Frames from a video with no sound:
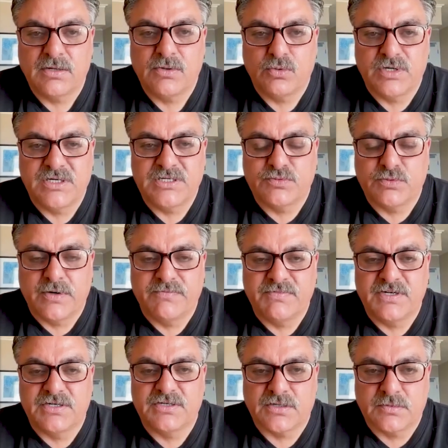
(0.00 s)
which we've
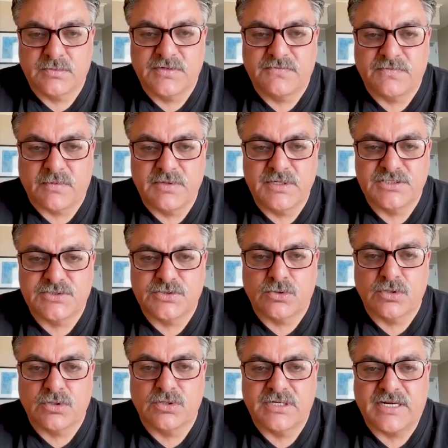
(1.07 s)
determined from
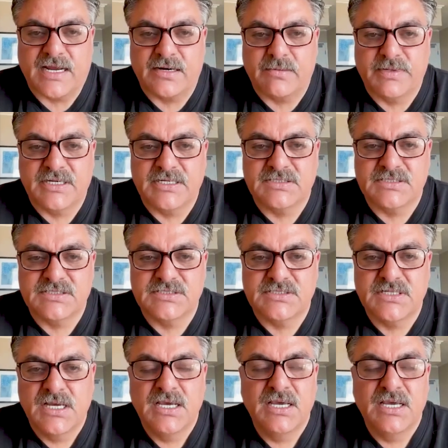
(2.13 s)
historical databases.